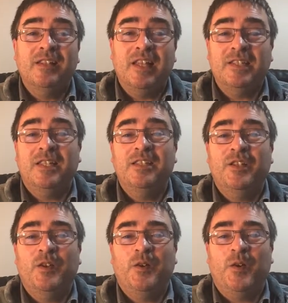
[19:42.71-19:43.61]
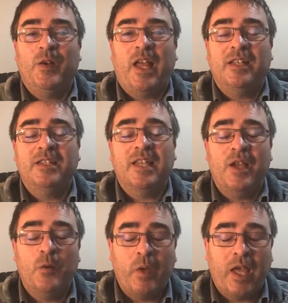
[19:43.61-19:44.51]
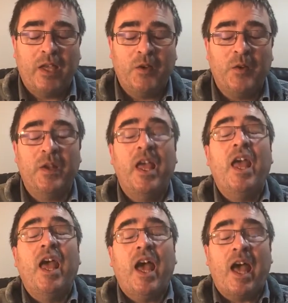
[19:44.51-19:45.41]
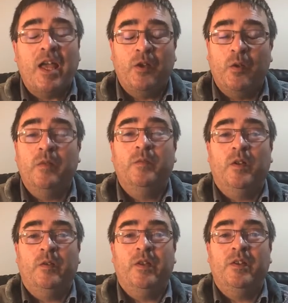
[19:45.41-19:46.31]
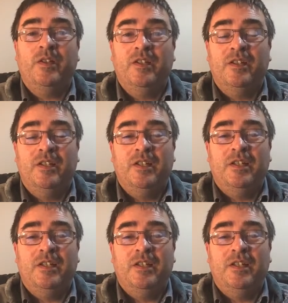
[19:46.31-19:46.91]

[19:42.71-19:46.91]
and to listen to God and to say, okay, God, I'm going to follow you.